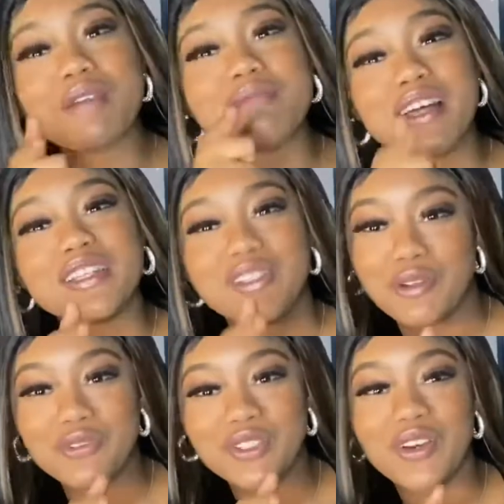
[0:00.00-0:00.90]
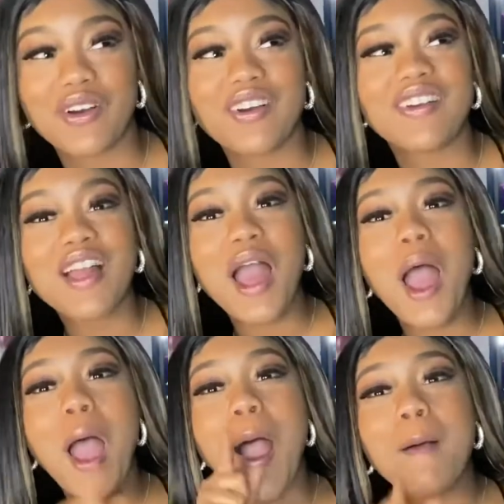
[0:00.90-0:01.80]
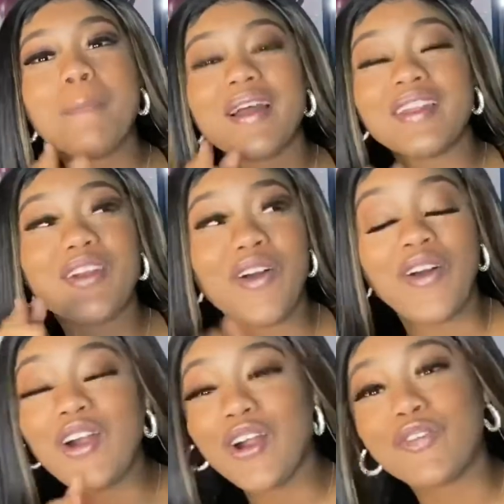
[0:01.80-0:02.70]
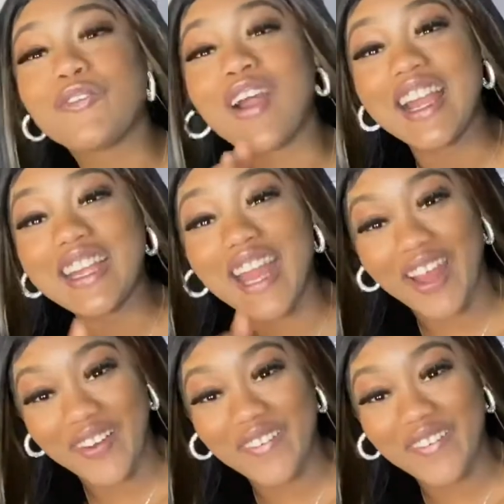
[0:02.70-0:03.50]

about to do for y'all. I'm about to call her right now